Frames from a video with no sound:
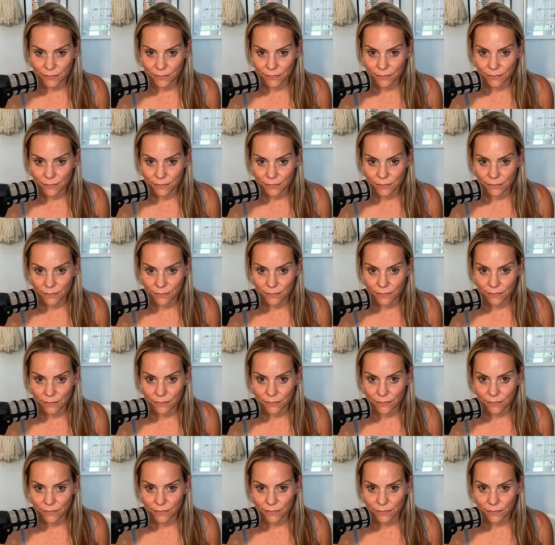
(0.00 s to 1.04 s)

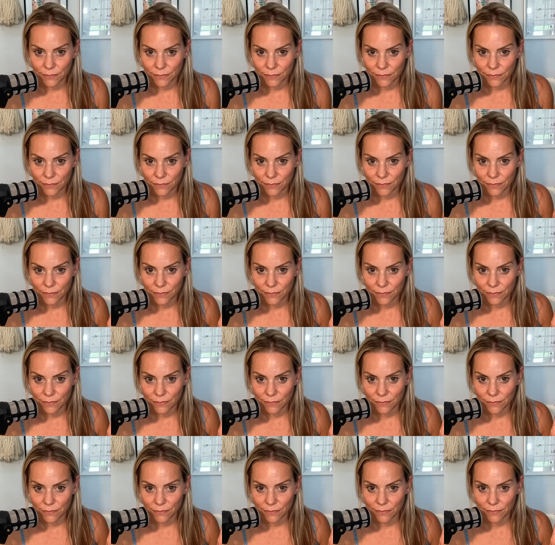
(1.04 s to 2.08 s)

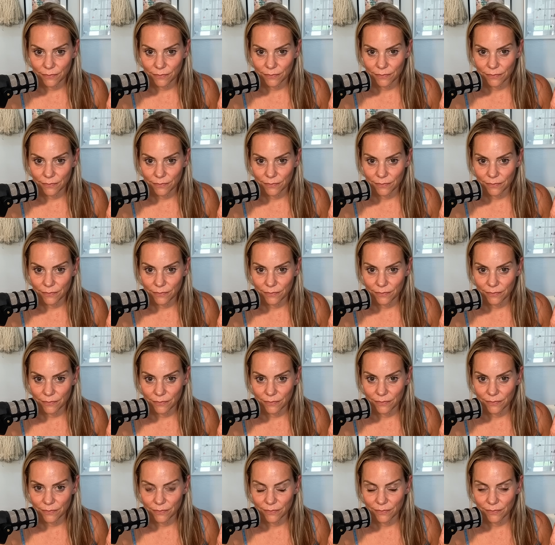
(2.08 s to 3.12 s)

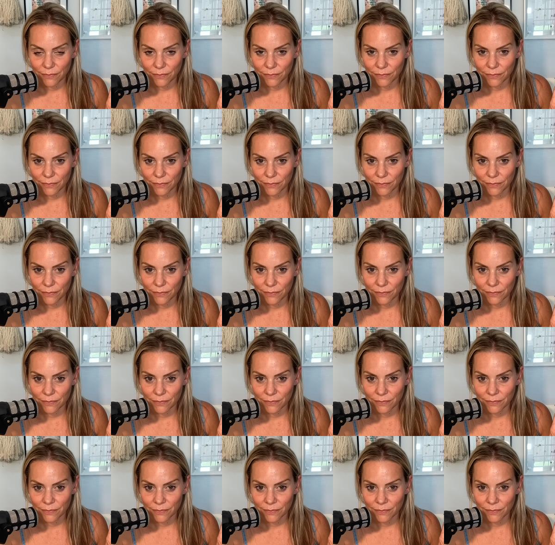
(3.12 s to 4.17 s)

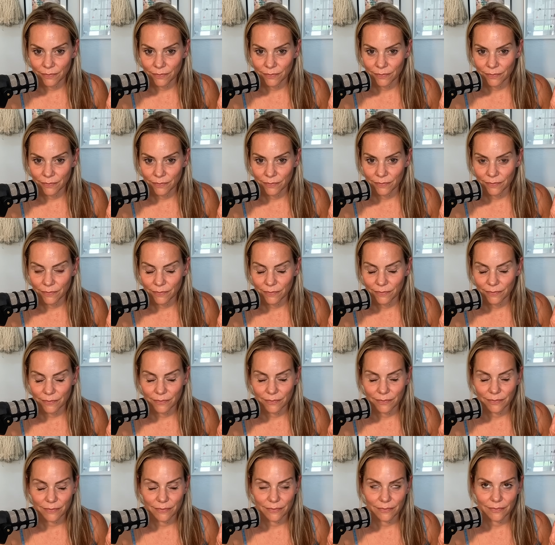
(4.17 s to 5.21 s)

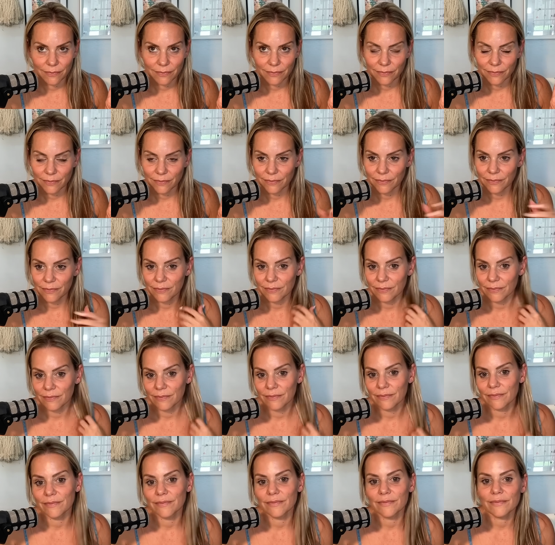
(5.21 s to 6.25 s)

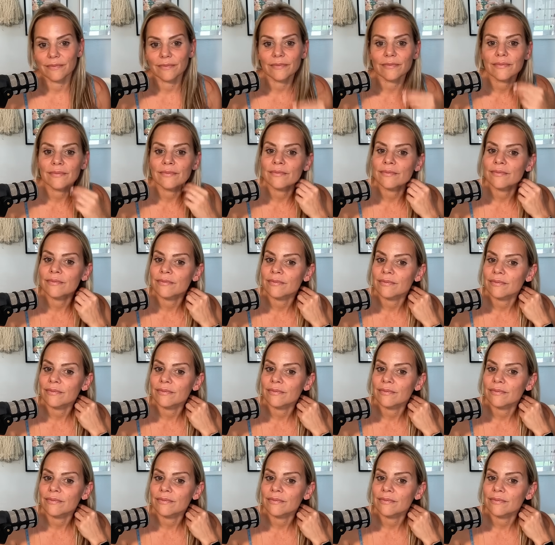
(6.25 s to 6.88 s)
(no one is talking)